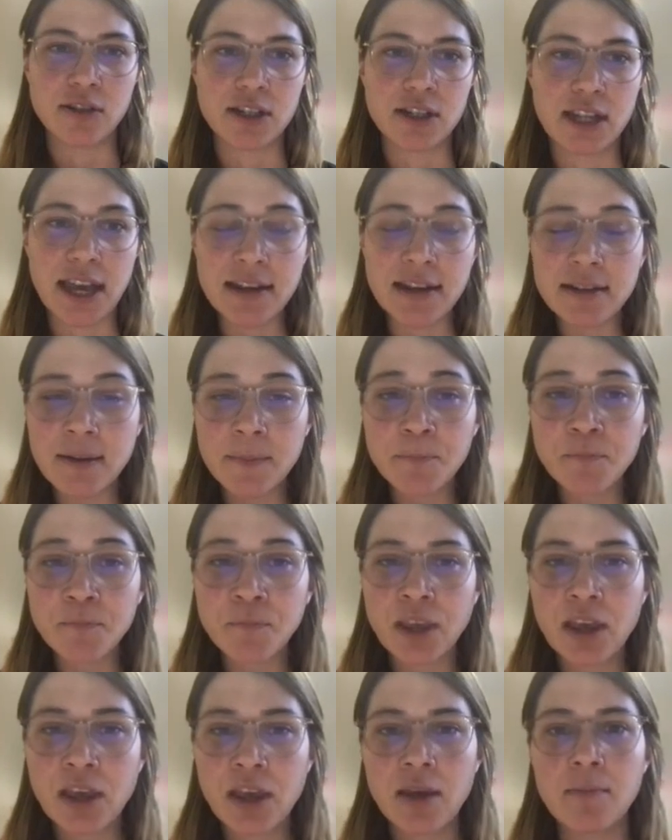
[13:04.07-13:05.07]
do it again.
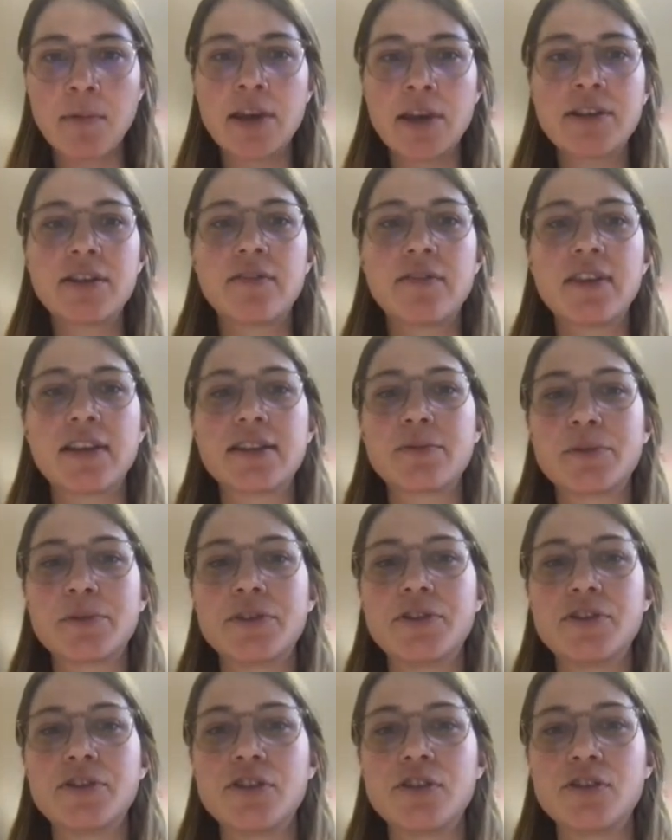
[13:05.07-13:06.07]
Most of this
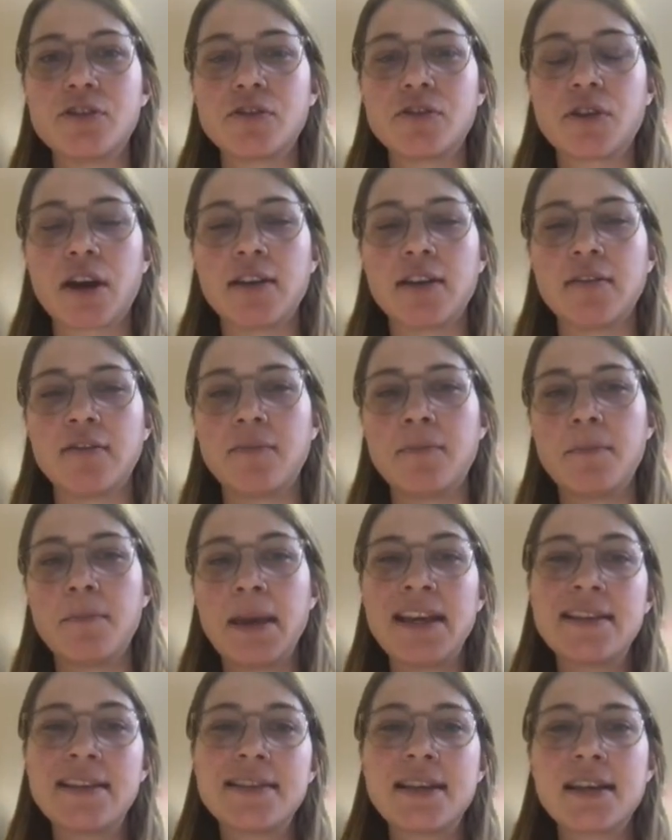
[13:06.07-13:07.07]
was due to kind of
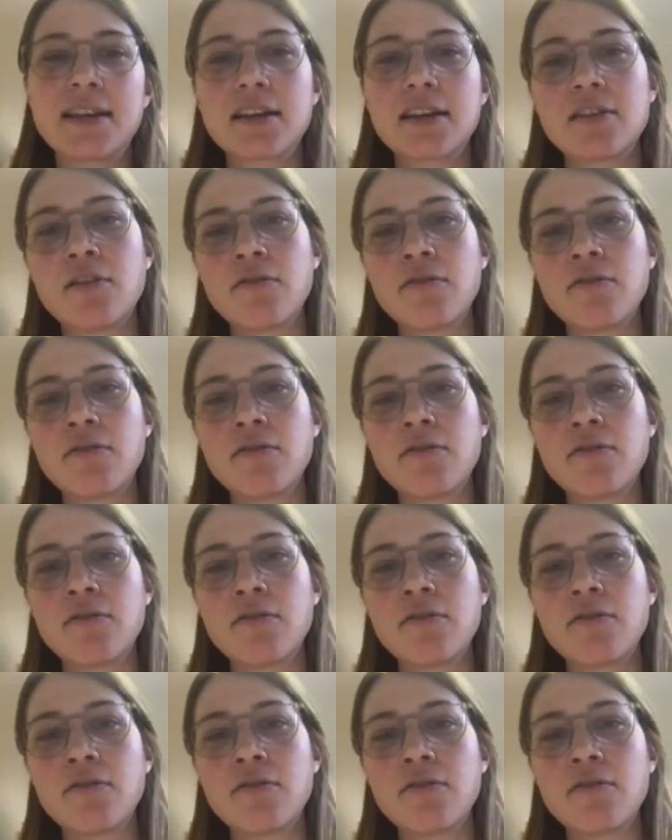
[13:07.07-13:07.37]
basic,